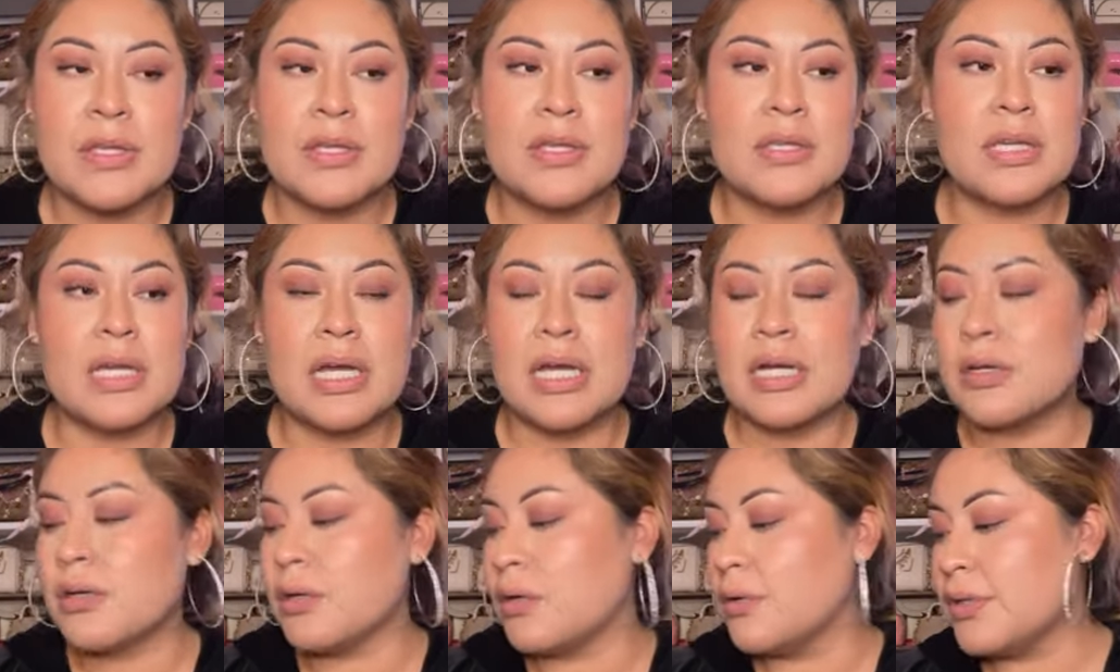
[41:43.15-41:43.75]

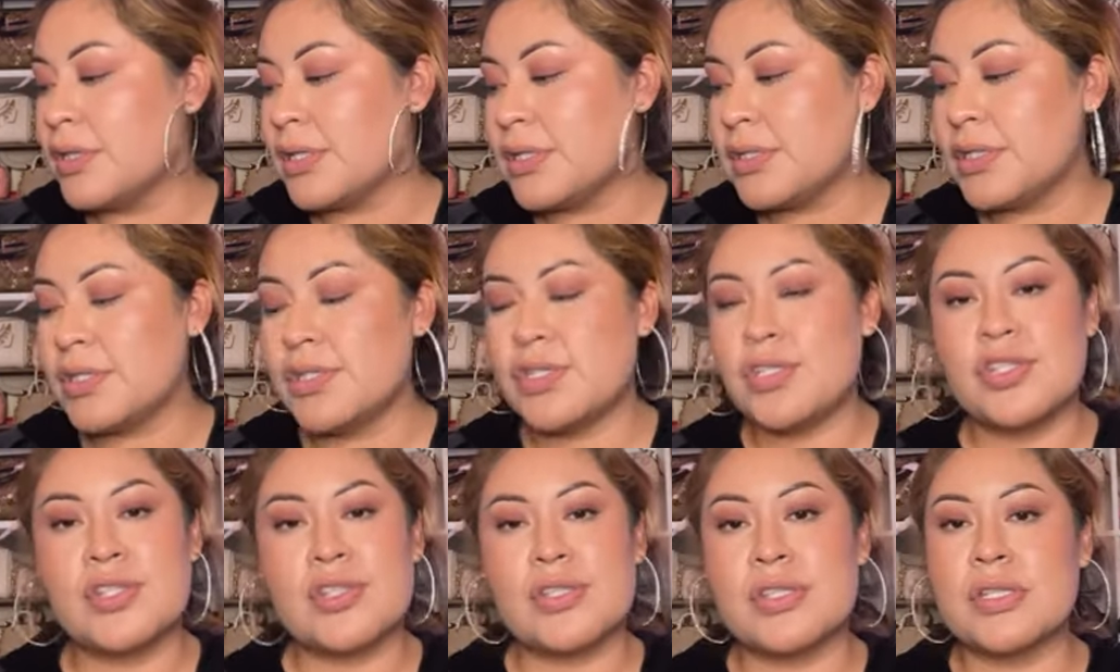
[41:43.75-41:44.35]
Yeah, girl, this
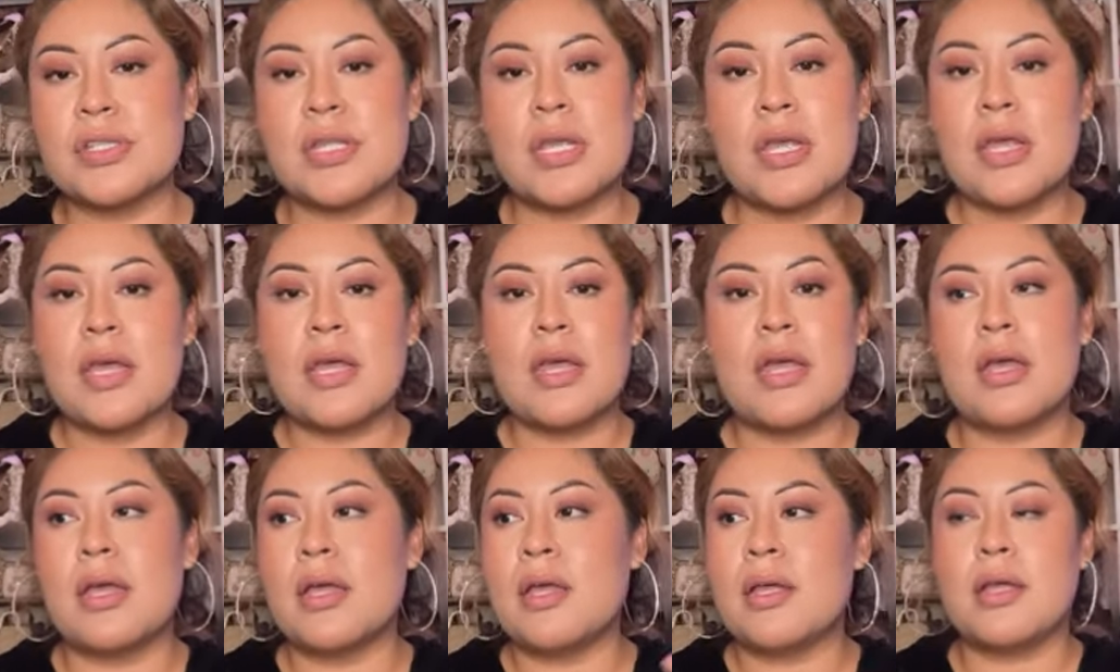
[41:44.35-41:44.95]
is just
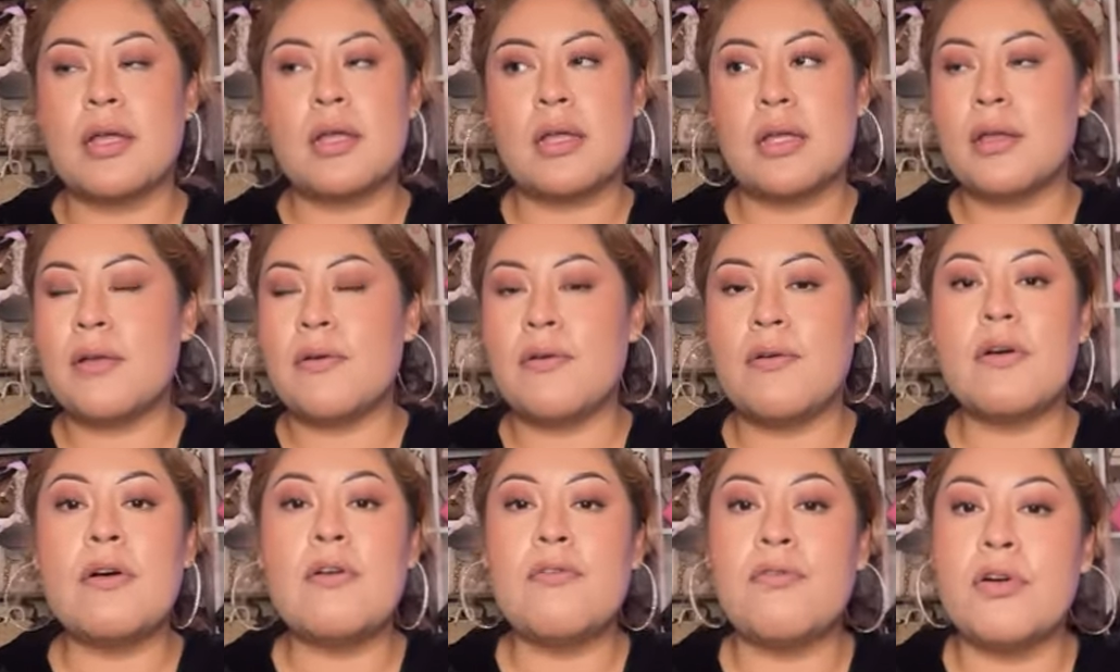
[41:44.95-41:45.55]

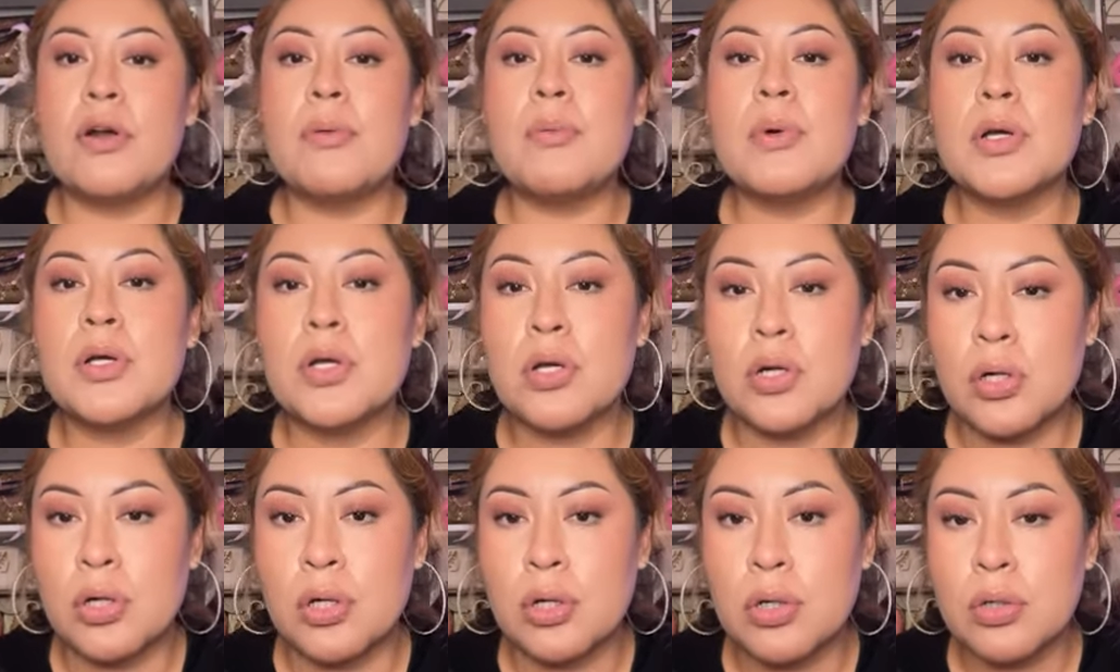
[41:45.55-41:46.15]
from a
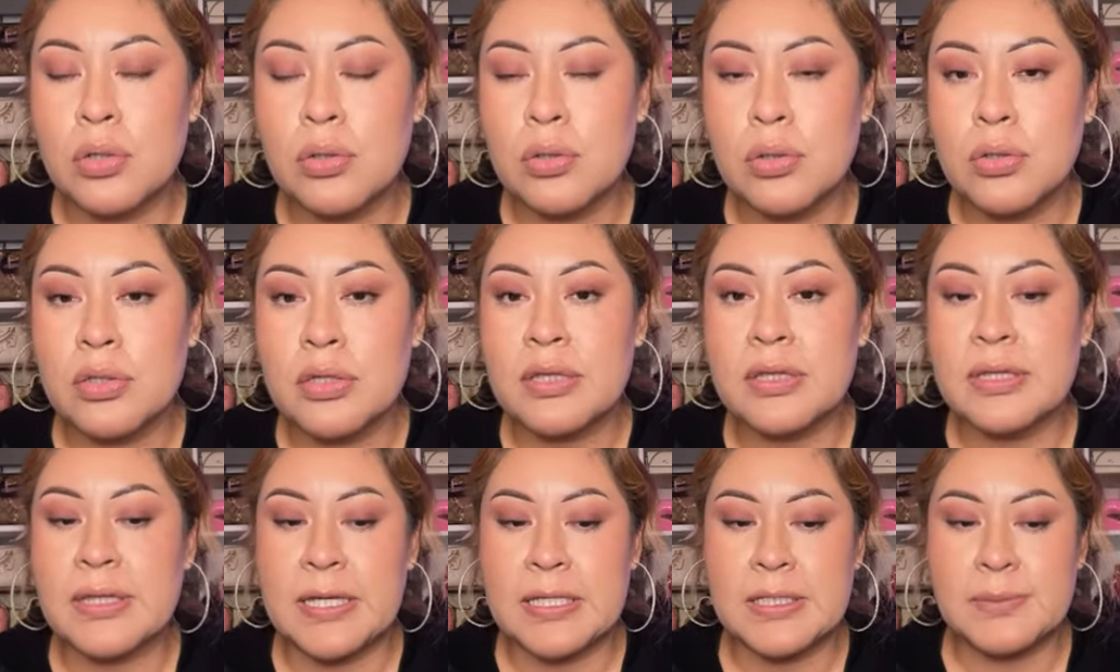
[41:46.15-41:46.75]
girl
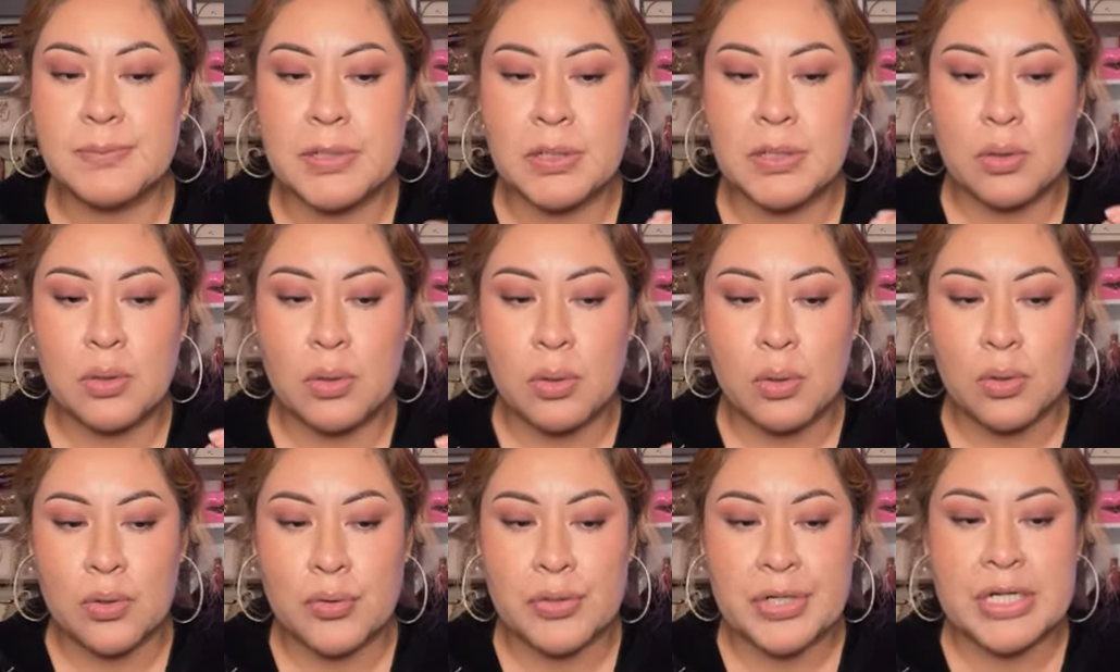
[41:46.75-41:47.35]
that's been
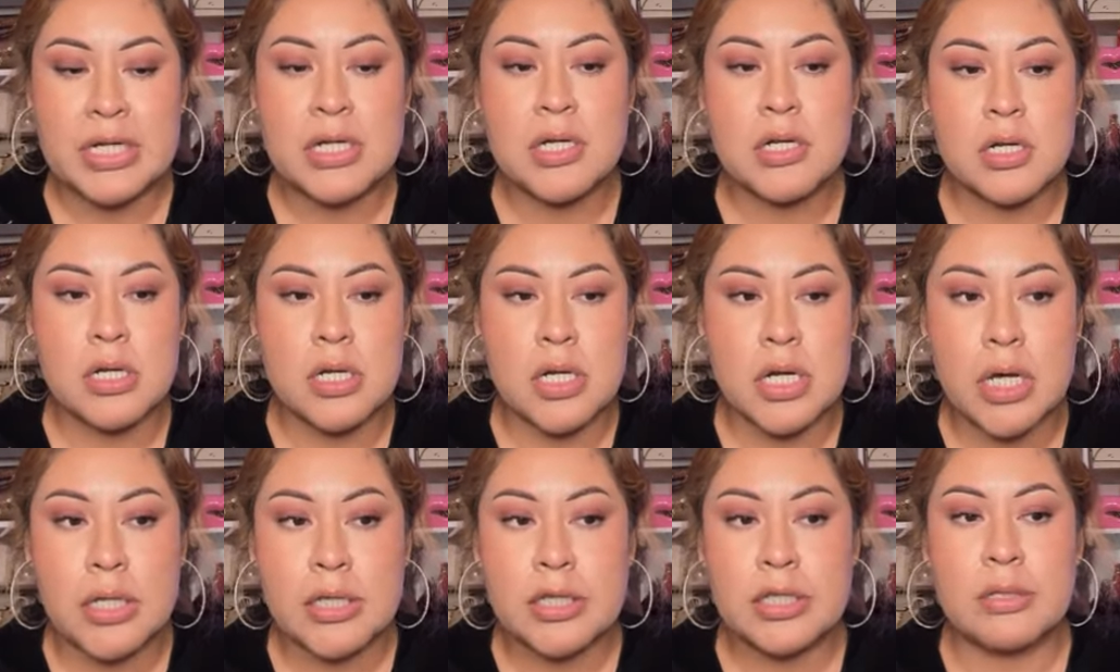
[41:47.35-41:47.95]

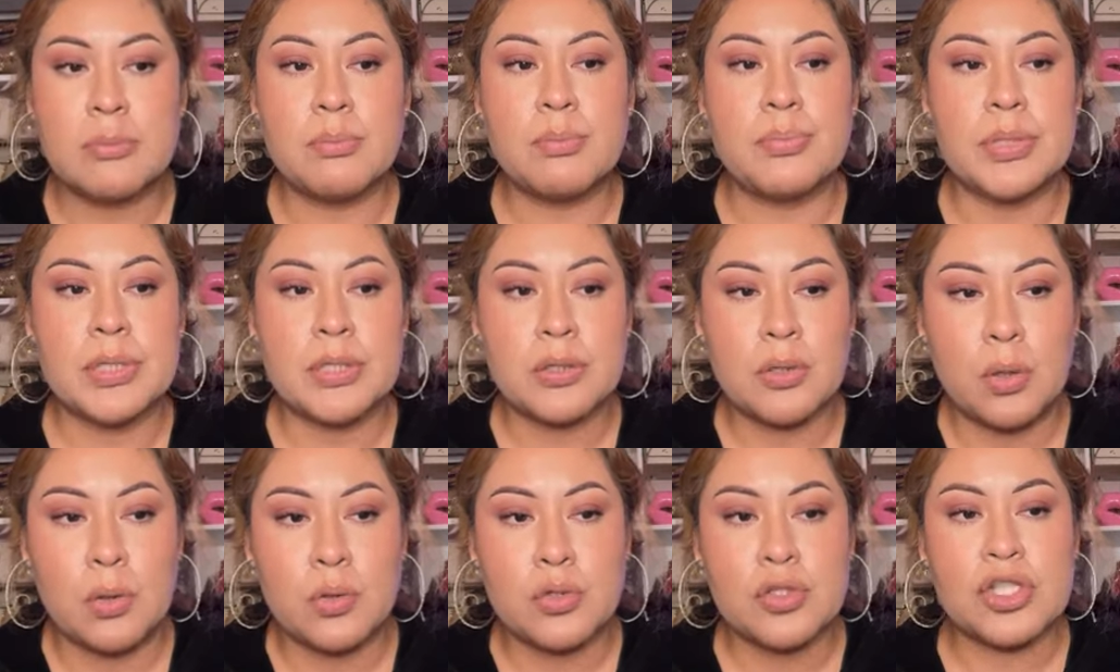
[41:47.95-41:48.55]
ordering nothing but
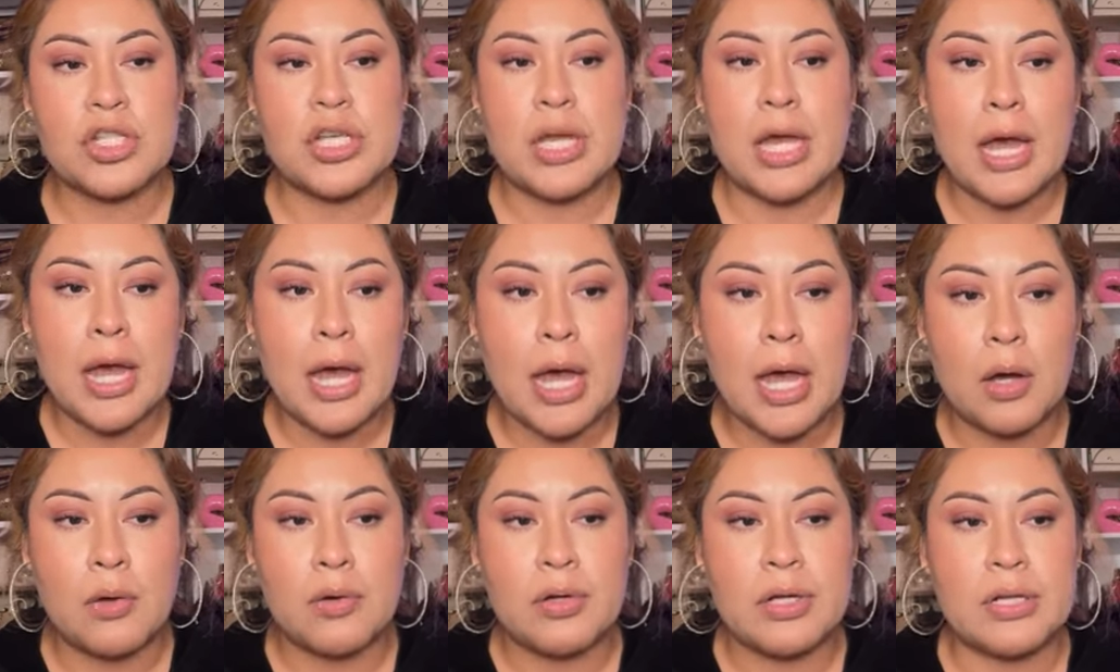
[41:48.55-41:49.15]
Coach
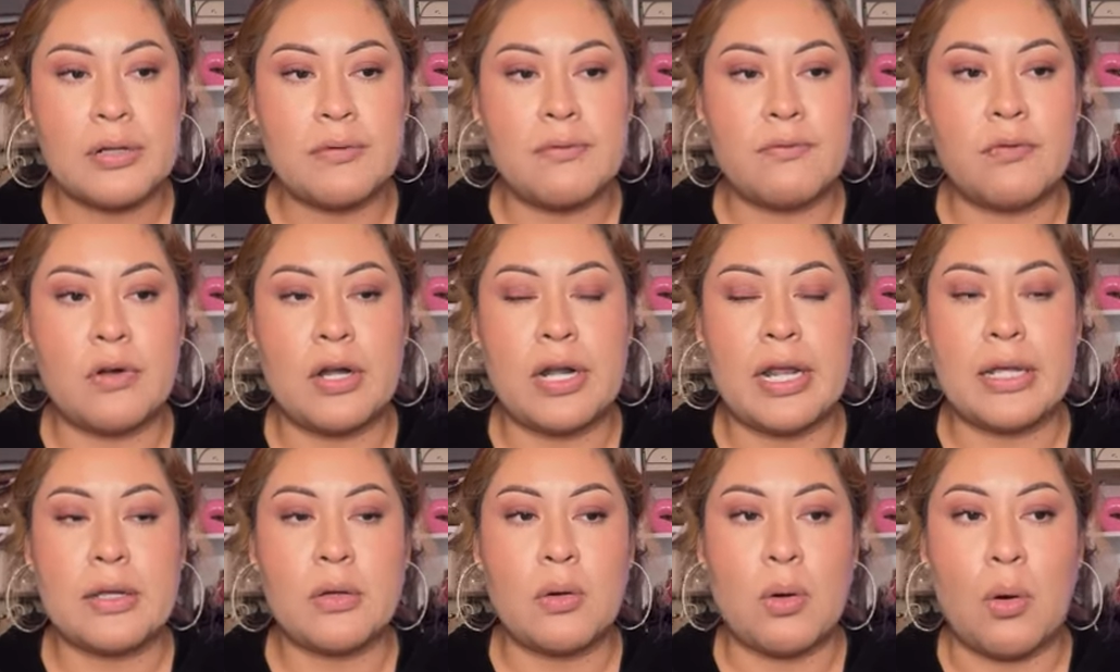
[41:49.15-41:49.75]
outlet for
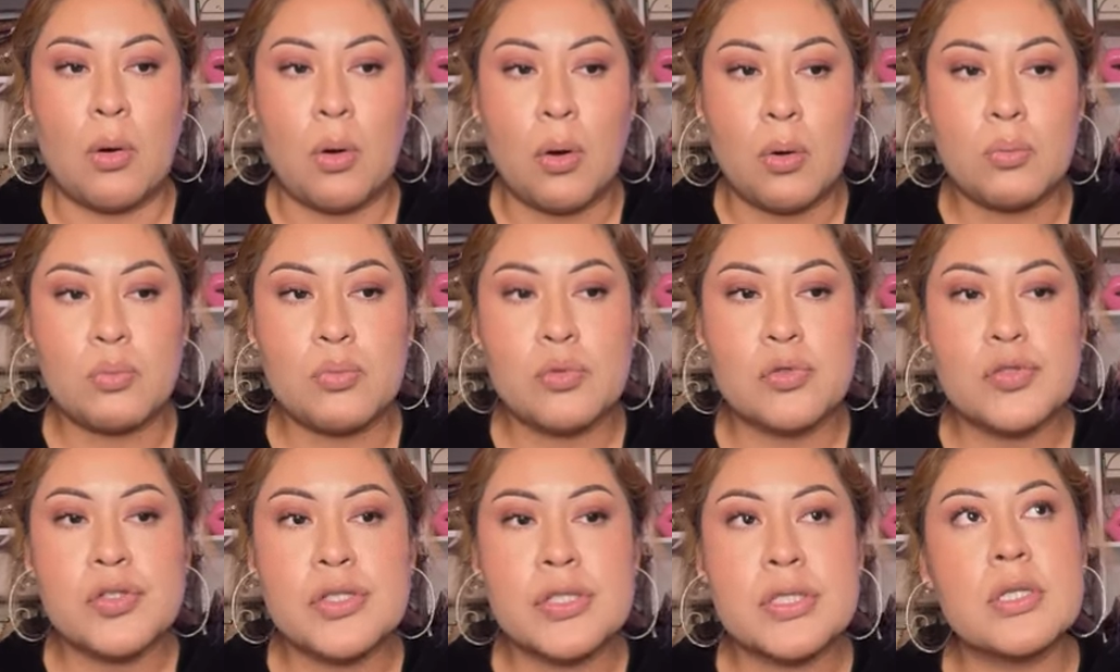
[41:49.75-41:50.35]
like
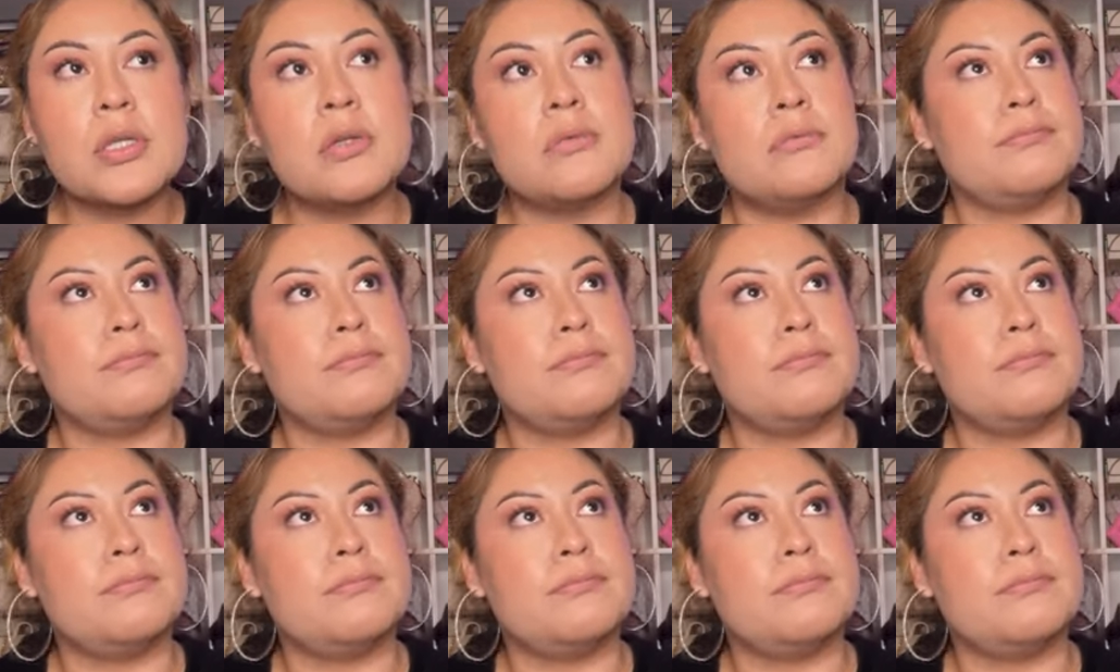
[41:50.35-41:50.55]
almost